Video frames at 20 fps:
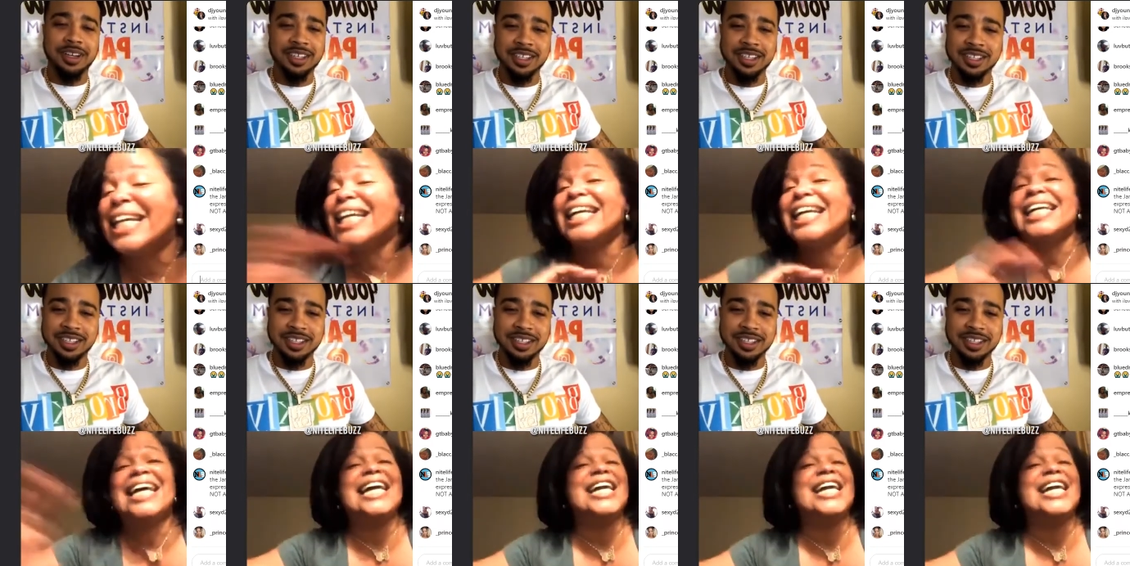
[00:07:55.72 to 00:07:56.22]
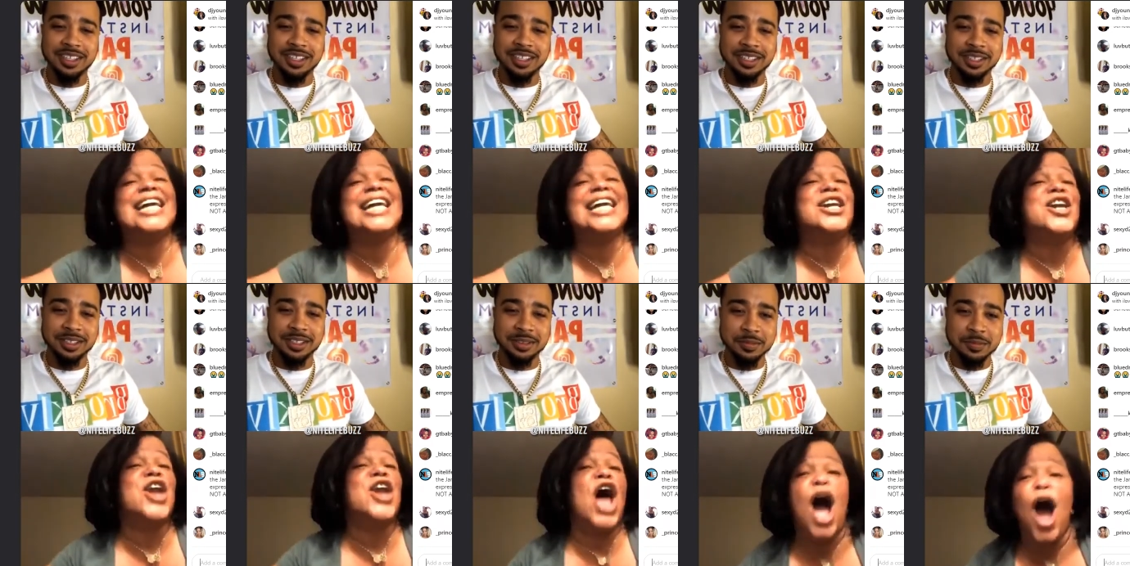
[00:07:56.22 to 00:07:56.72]
Speaker 1: didn't
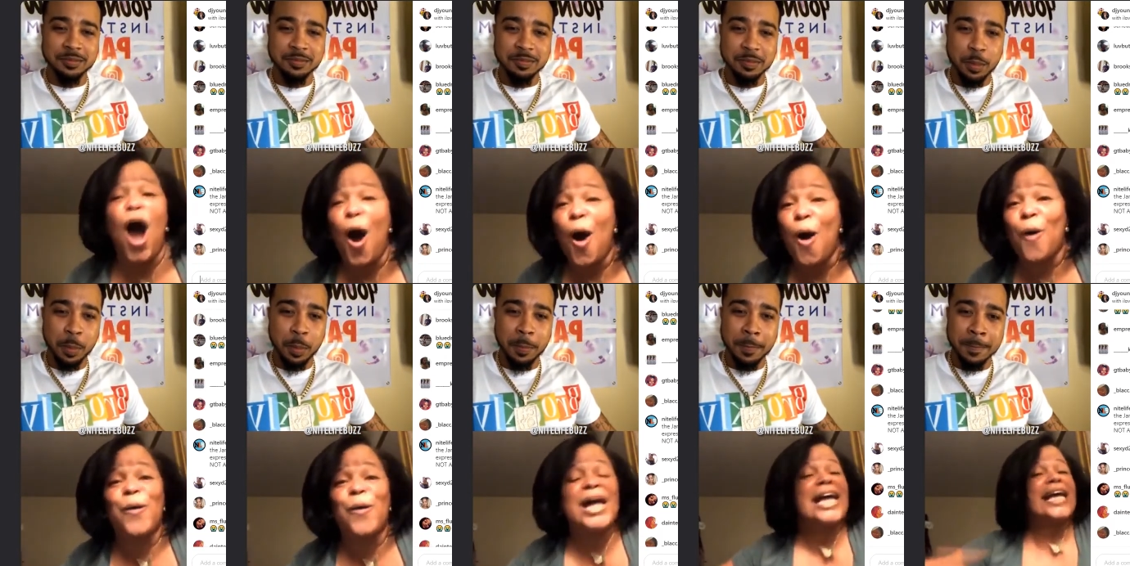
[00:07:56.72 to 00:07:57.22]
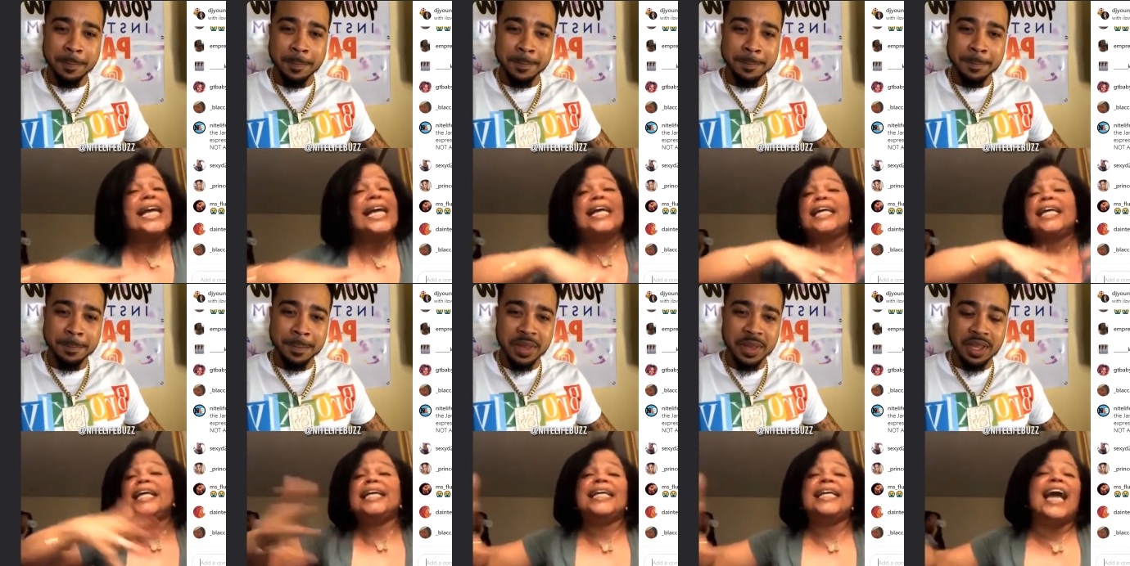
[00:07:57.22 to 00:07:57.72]
know. He
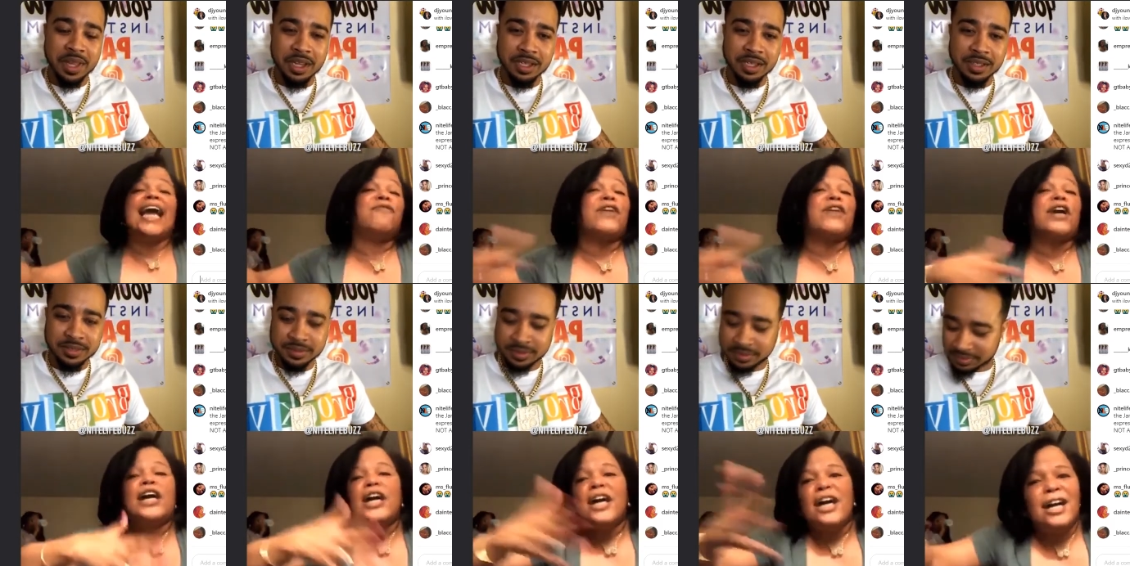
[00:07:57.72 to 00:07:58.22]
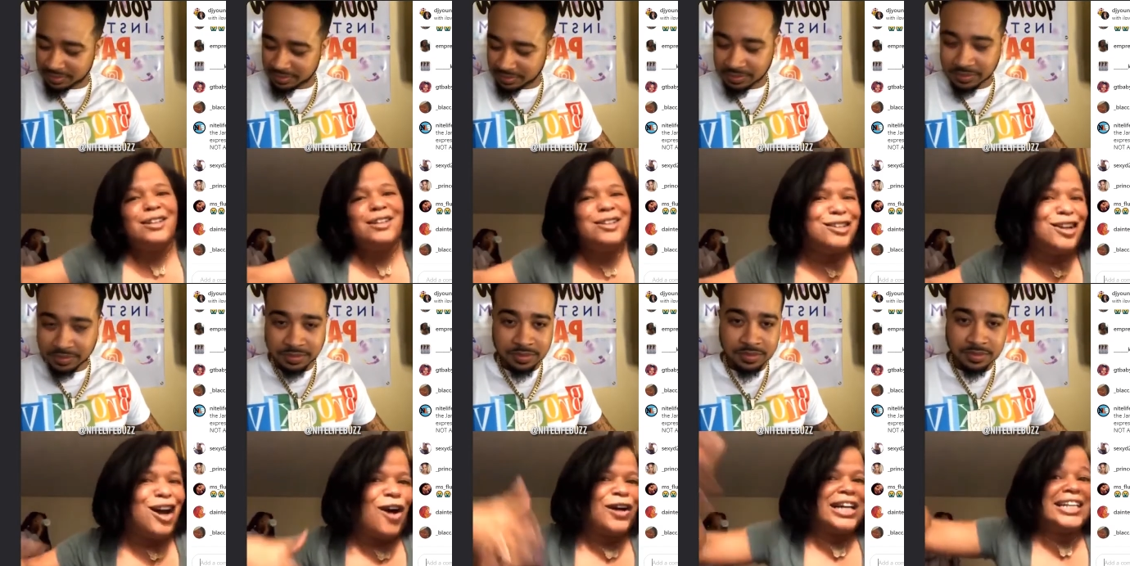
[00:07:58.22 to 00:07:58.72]
never, you know, he
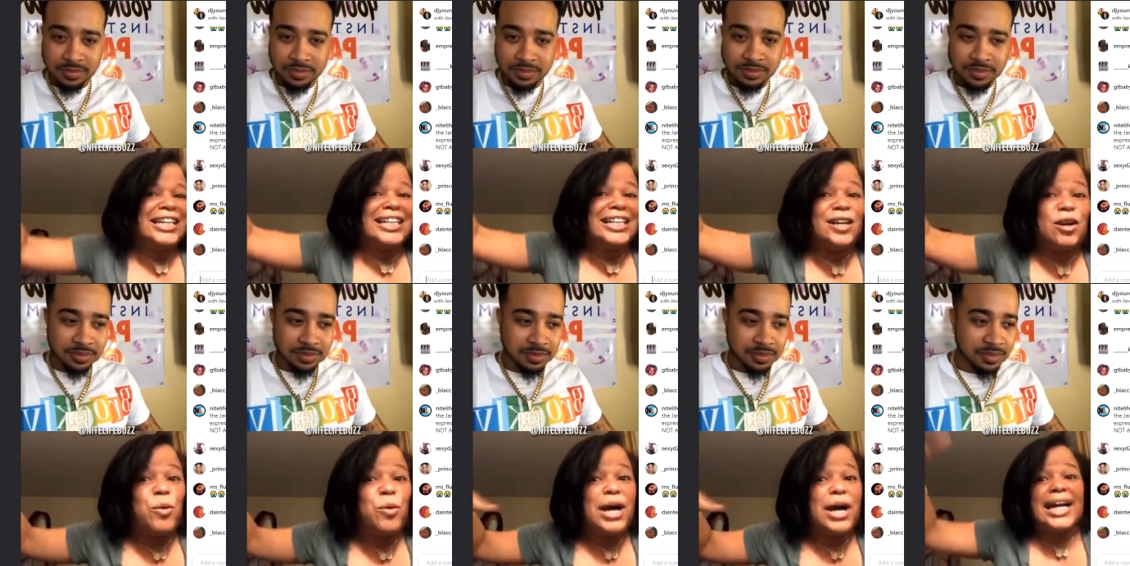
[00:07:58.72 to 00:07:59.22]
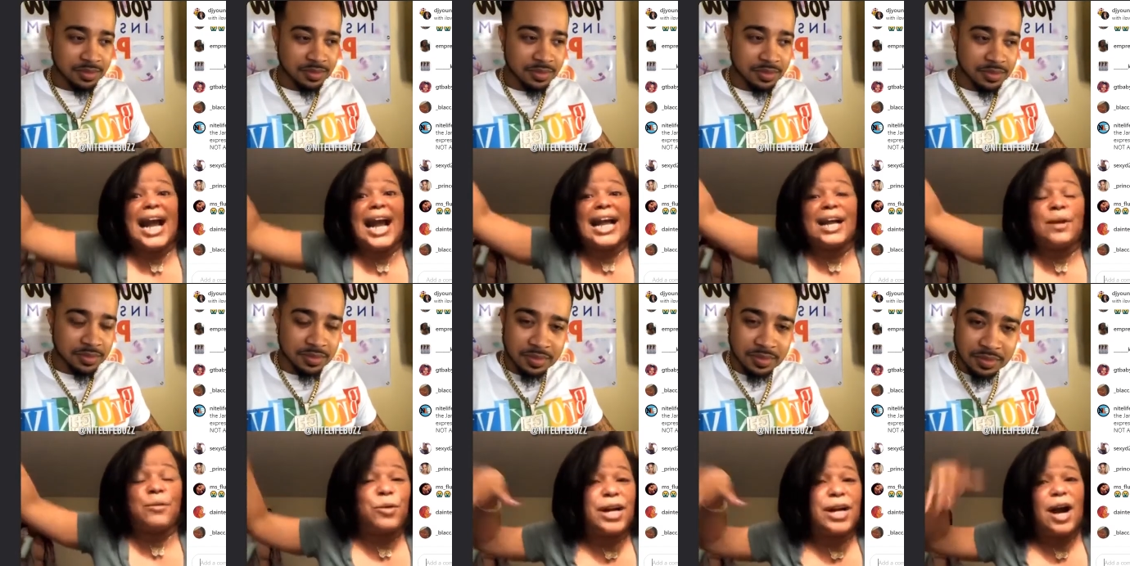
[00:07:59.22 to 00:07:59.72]
did a one night with a uh,
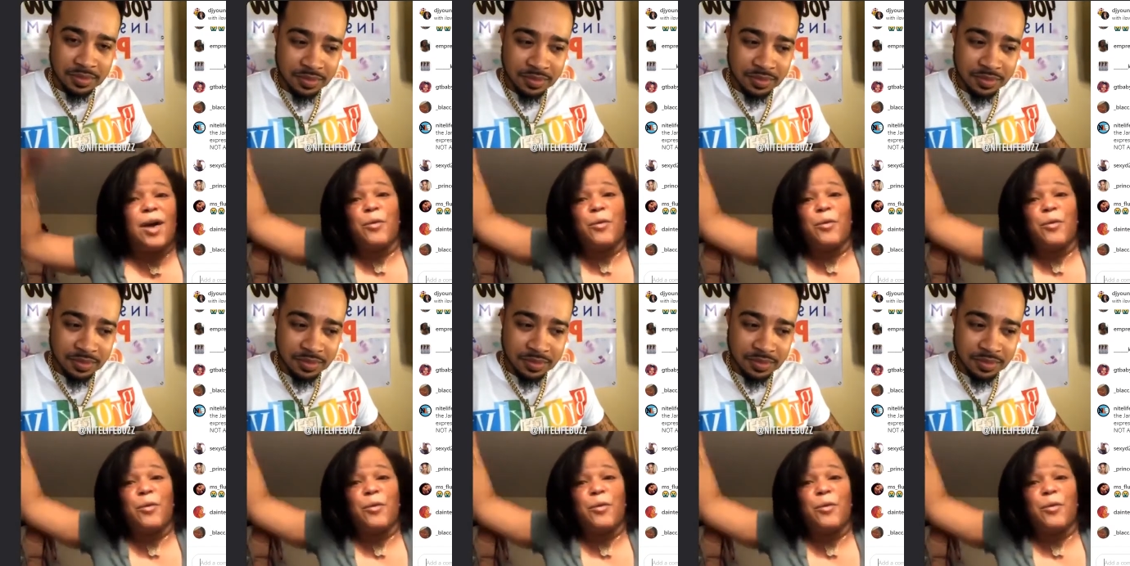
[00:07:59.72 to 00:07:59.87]
with the